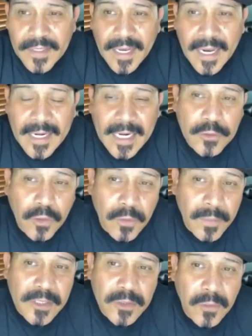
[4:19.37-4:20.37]
And I told
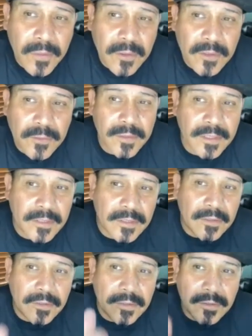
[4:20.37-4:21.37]
him that story. He goes, "Well, then
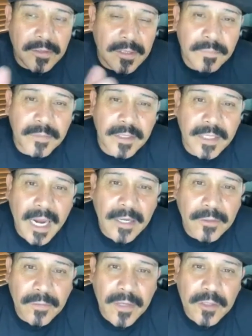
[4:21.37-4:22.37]
you you need to be an
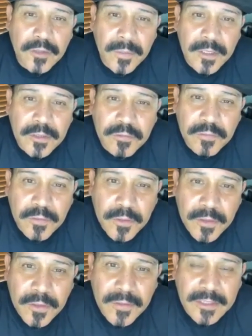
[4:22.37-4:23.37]
actor. That's what made you feel
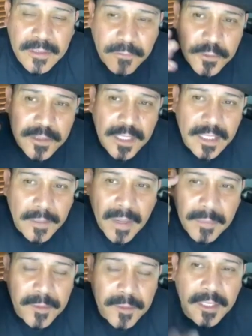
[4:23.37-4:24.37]
good. That's the person that could
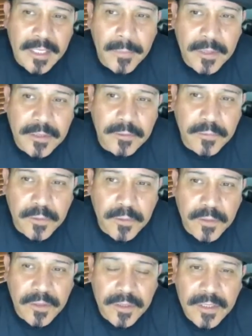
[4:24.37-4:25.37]
pop in your head that makes you feel
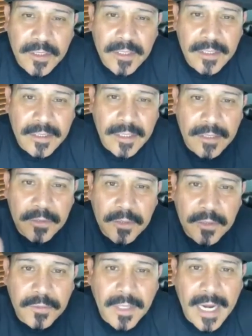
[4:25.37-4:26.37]
good. Then you should
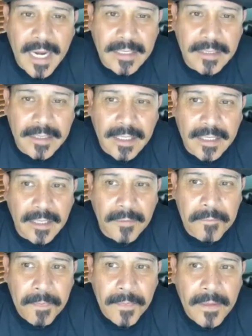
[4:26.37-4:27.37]
try acting." And uh,
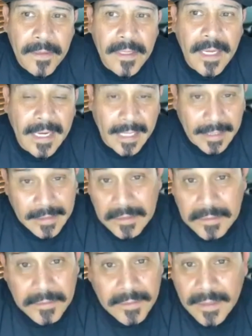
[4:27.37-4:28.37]
and I
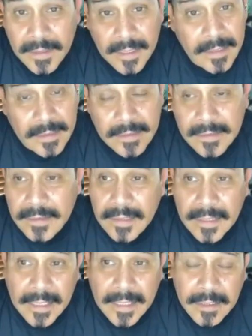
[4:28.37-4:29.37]
did and,
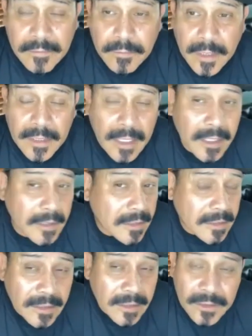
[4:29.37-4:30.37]
and I did it for I, I,
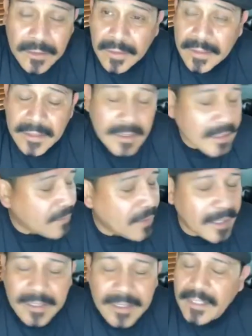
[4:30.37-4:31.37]
did theater. I did
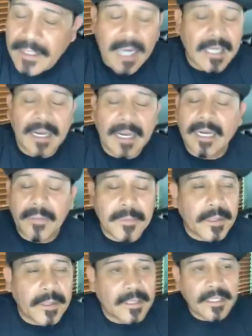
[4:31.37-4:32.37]
everything anything I, I, could be on
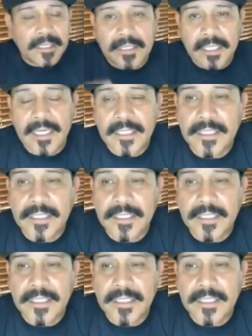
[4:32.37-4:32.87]
any stage.